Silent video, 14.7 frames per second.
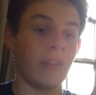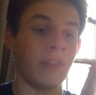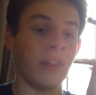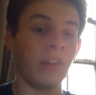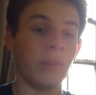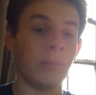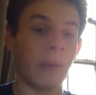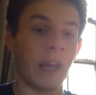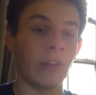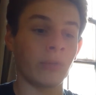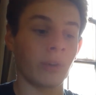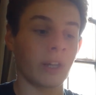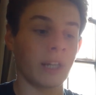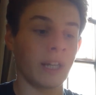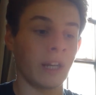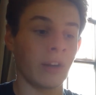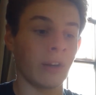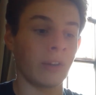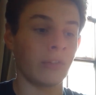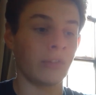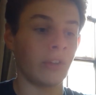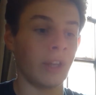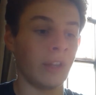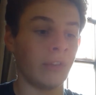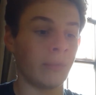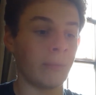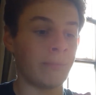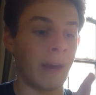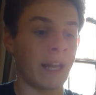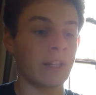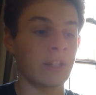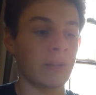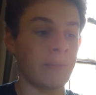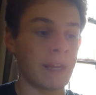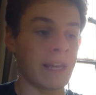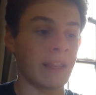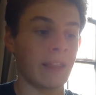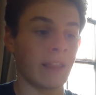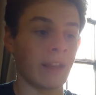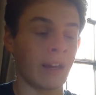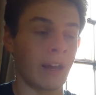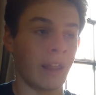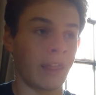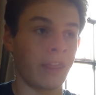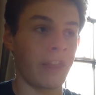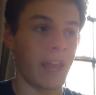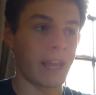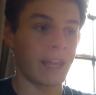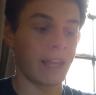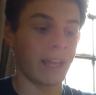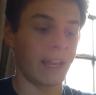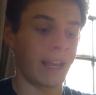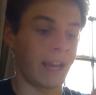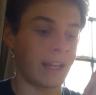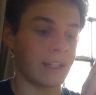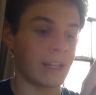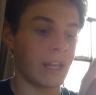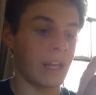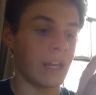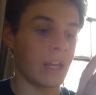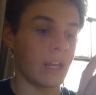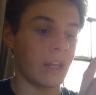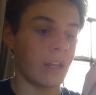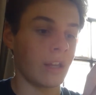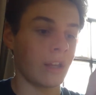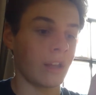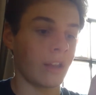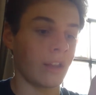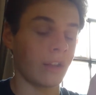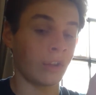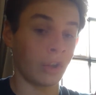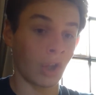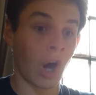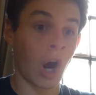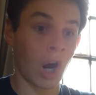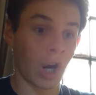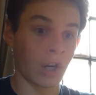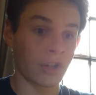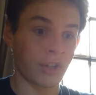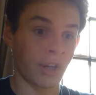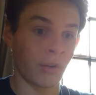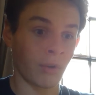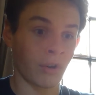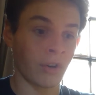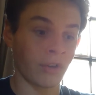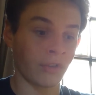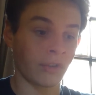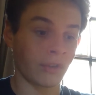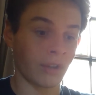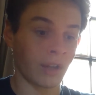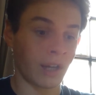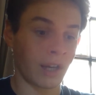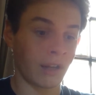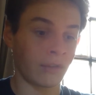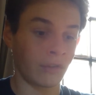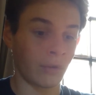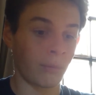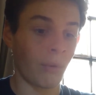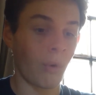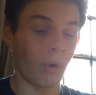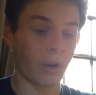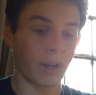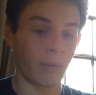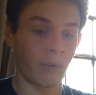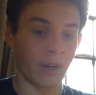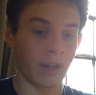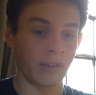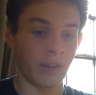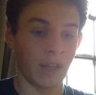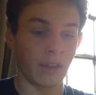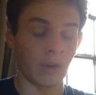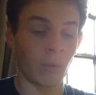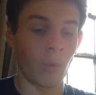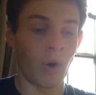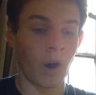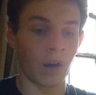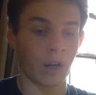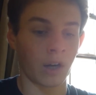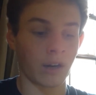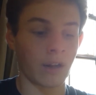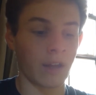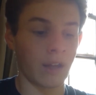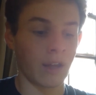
This base right here is meant to be thick and large in order to support it when it's in the water.